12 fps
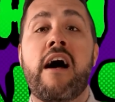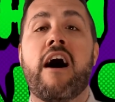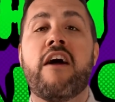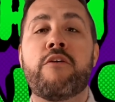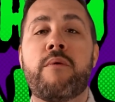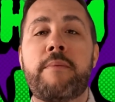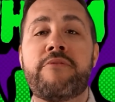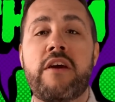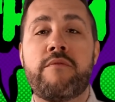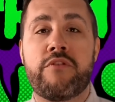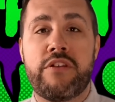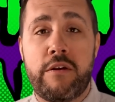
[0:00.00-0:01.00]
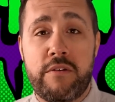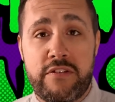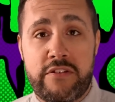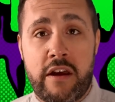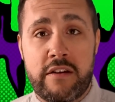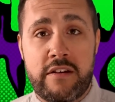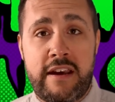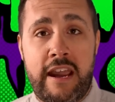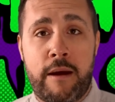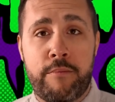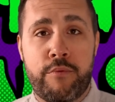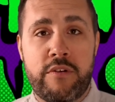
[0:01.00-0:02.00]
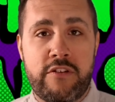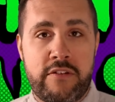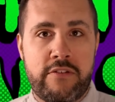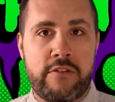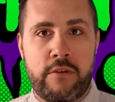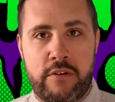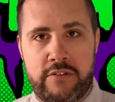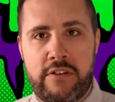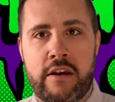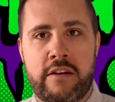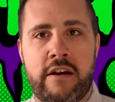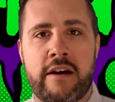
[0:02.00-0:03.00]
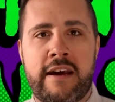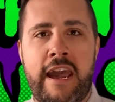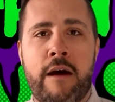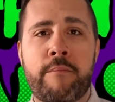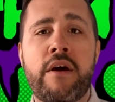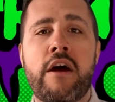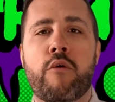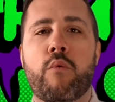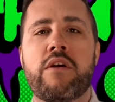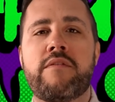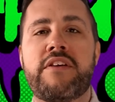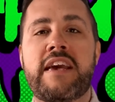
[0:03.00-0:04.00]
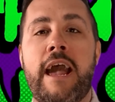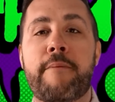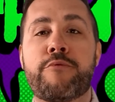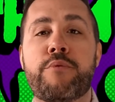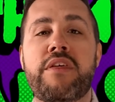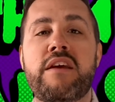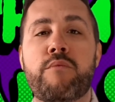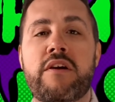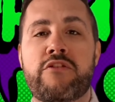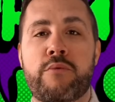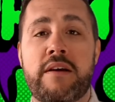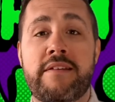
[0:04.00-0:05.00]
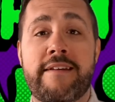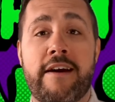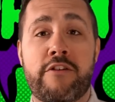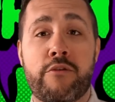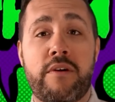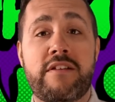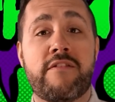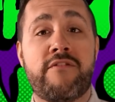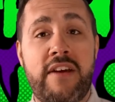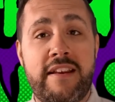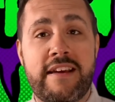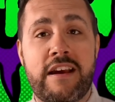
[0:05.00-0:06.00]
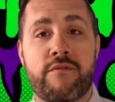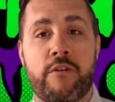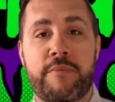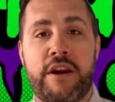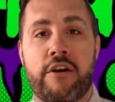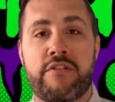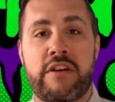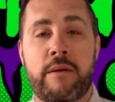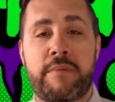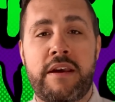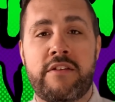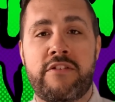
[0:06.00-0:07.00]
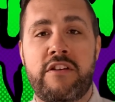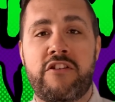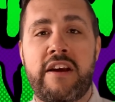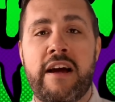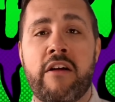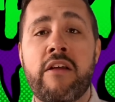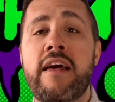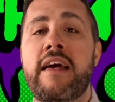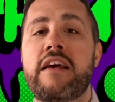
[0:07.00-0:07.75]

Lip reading: On the website for the Unistaten camp, which is unistaten.camp, one of the camps within Wet'suwet'en Territory defending it from the RCMP and CGL,